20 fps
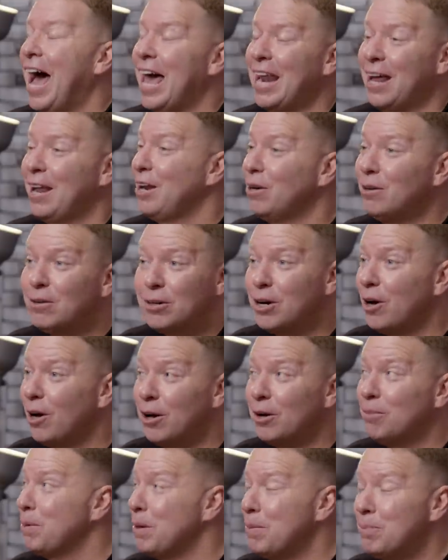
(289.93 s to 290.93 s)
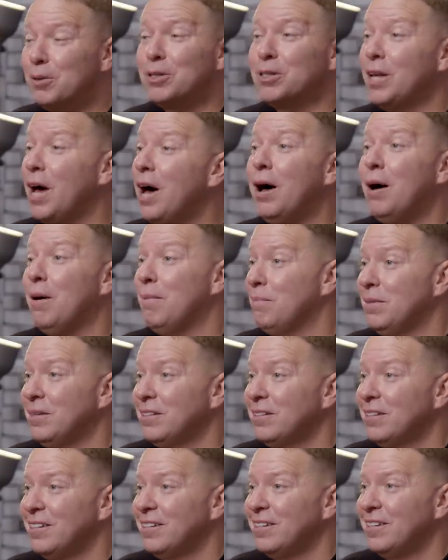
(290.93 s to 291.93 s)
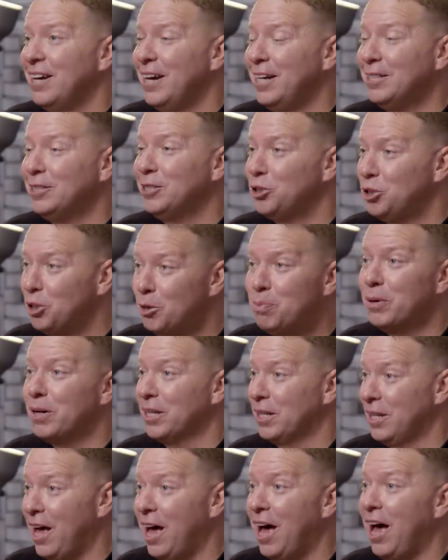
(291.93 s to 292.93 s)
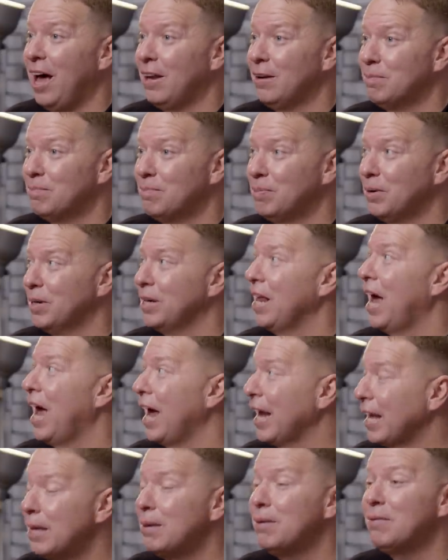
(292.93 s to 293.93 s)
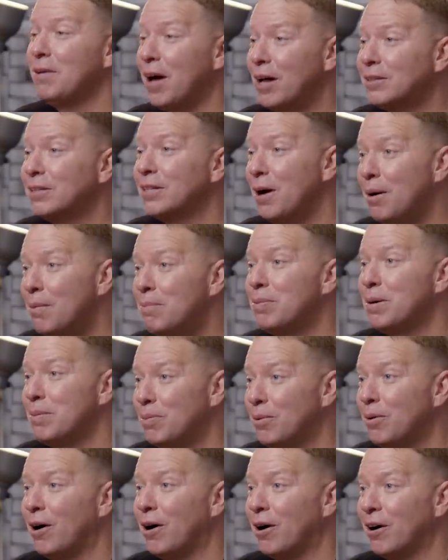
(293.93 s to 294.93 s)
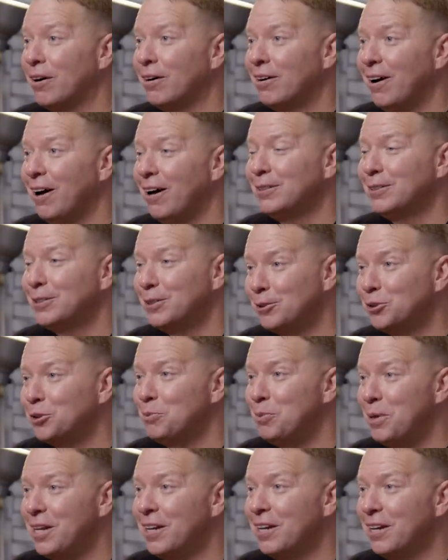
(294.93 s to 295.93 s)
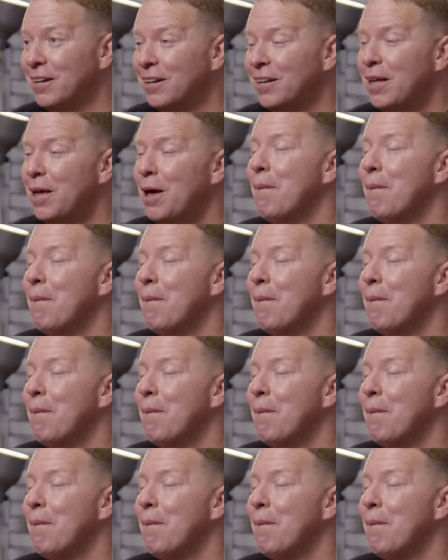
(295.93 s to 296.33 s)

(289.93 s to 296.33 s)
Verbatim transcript: And I don't call people dumb and stupid a lot, but I can't believe how dumb people are on social media.